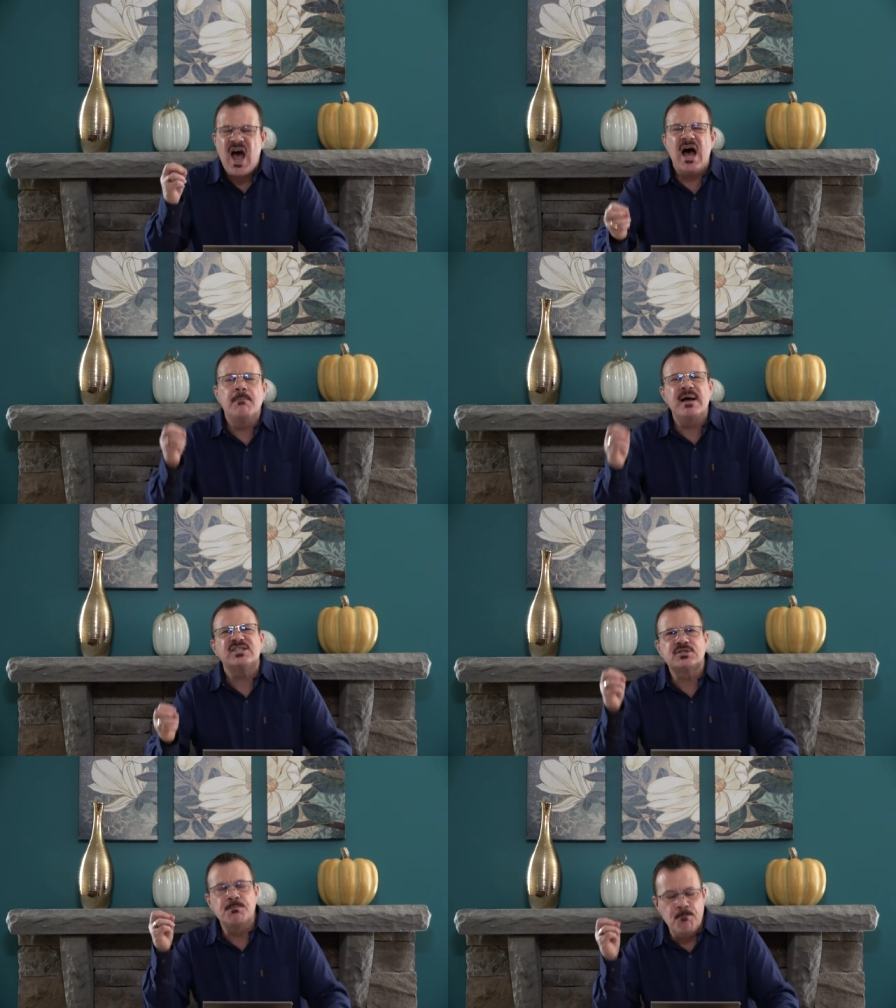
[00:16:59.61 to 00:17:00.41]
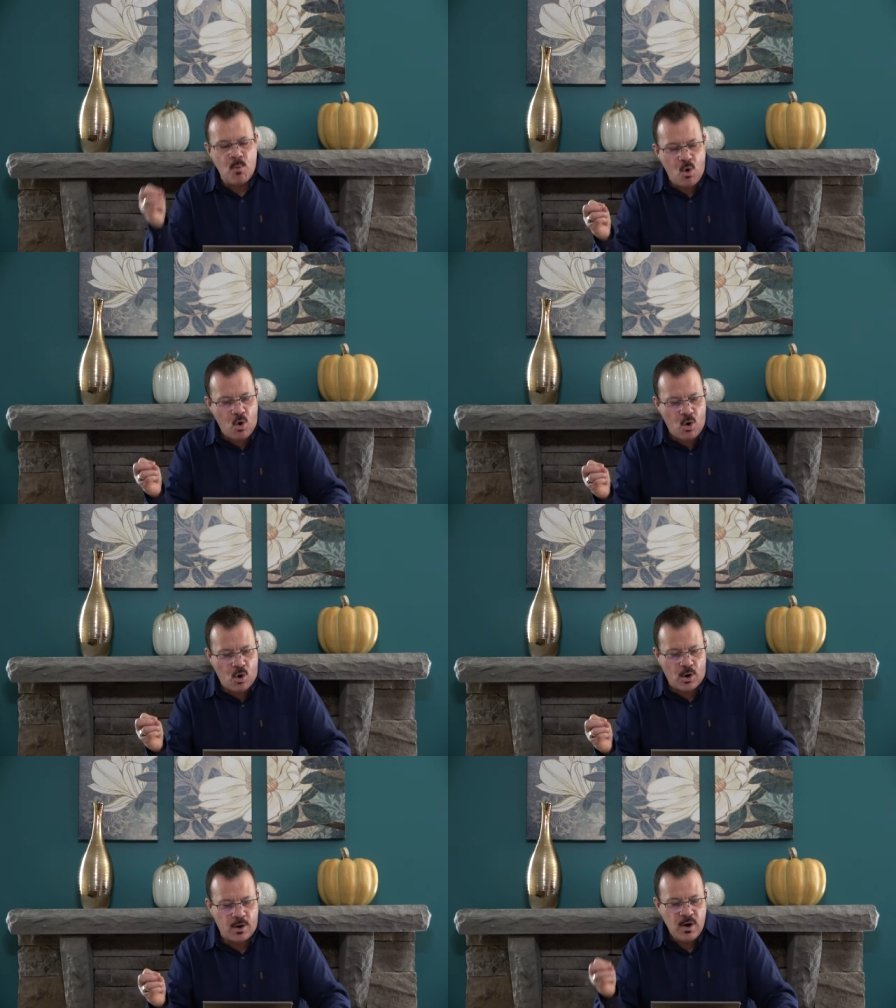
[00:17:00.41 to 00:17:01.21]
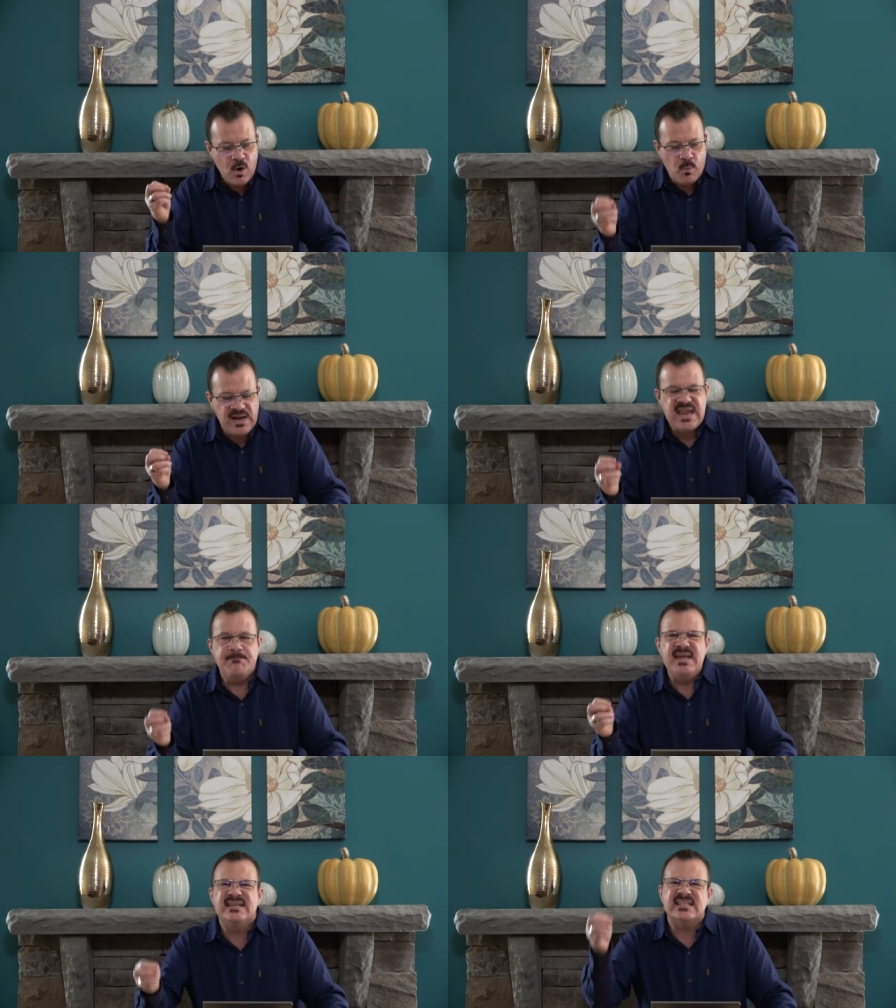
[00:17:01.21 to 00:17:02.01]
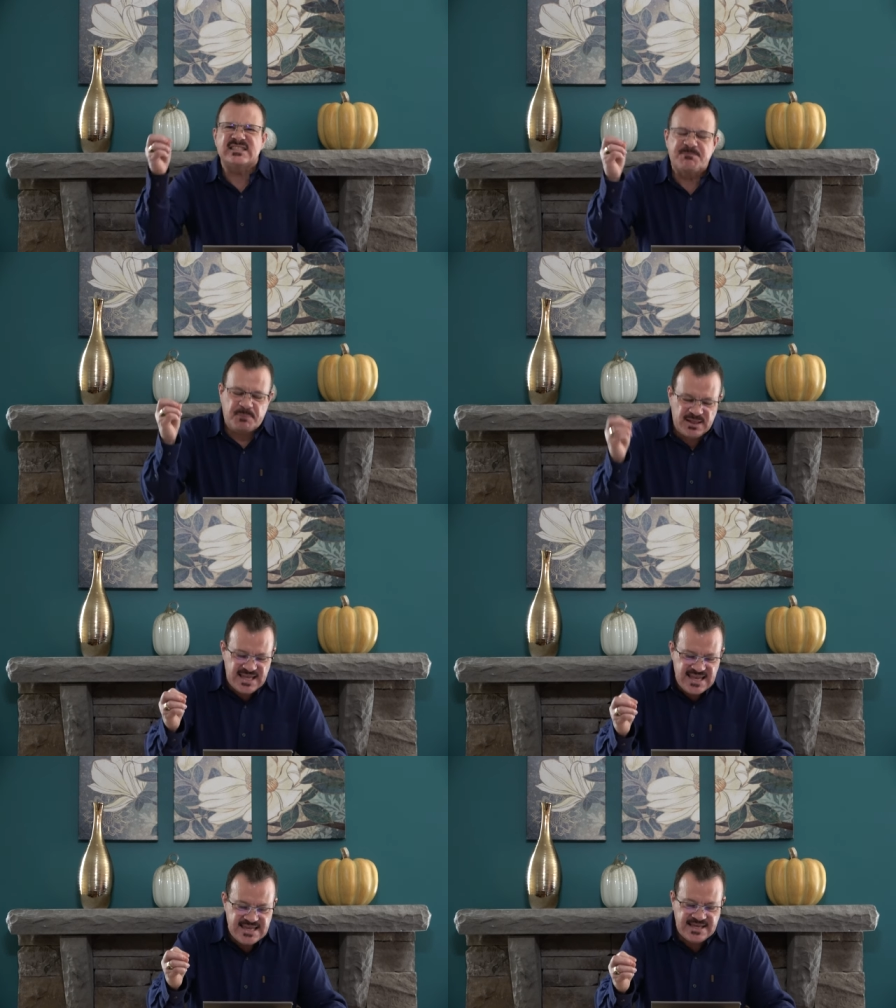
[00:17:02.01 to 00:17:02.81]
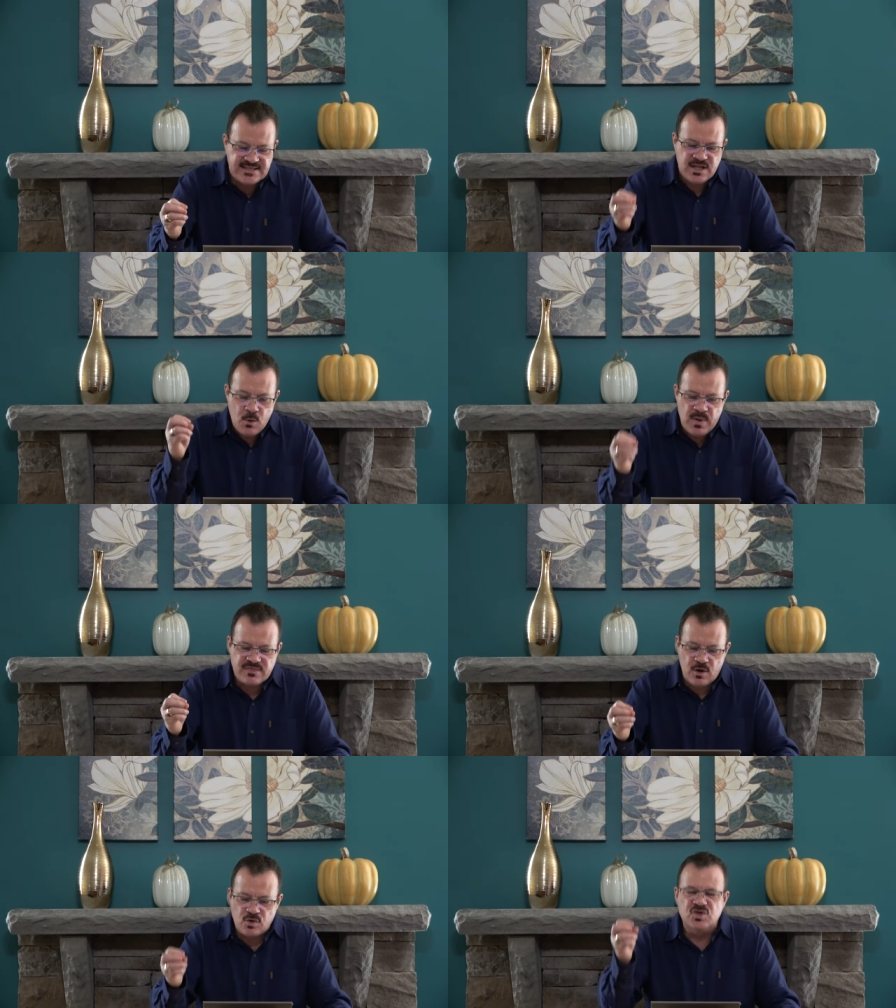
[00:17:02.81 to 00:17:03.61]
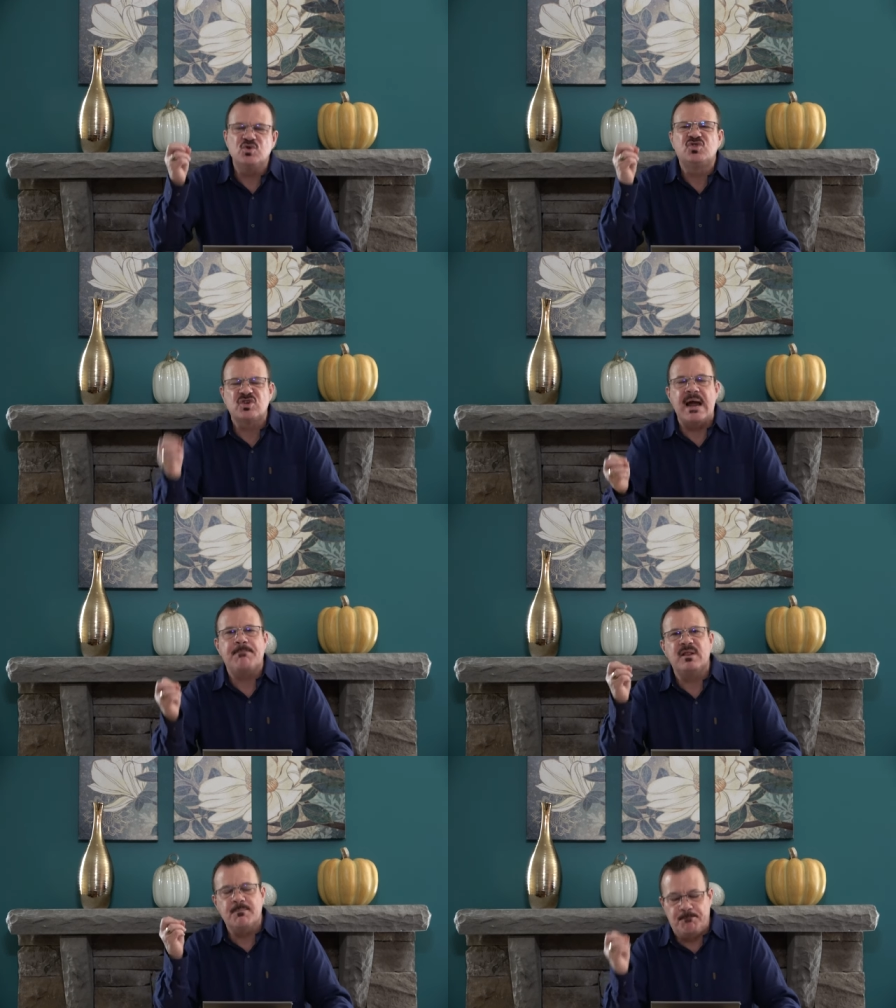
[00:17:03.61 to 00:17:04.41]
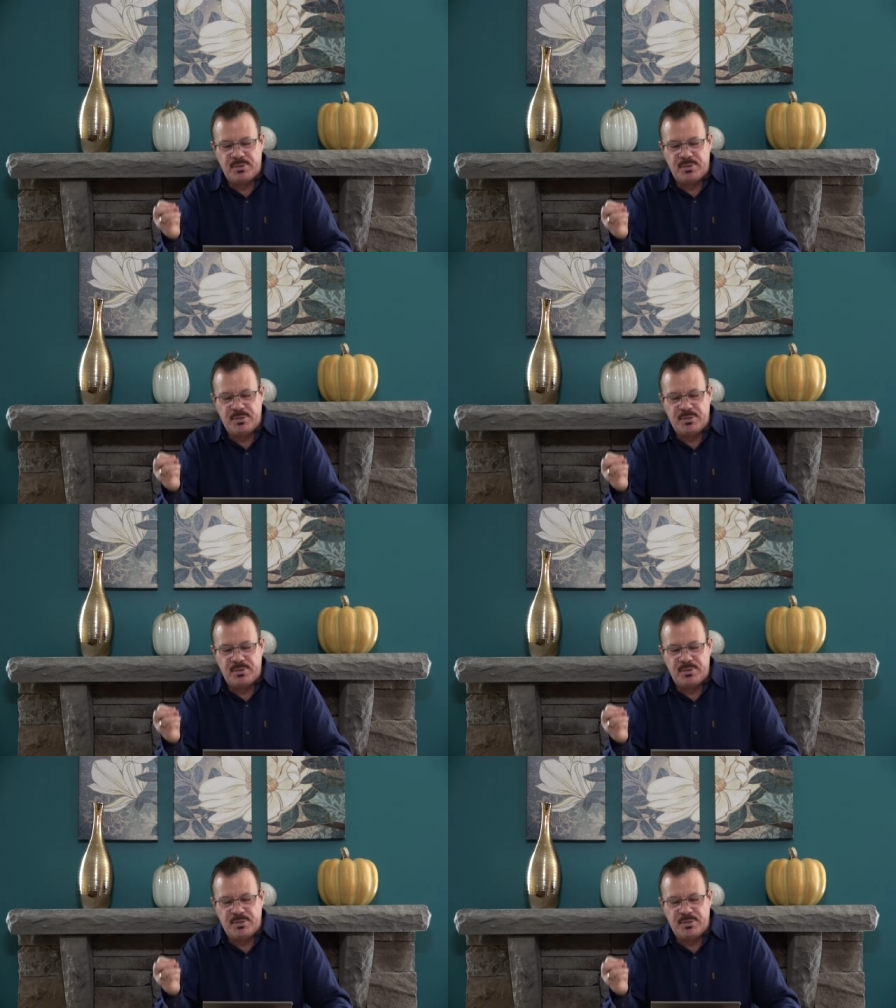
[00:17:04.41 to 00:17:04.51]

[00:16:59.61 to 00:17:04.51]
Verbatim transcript: how much more will he be displeased with those who trample the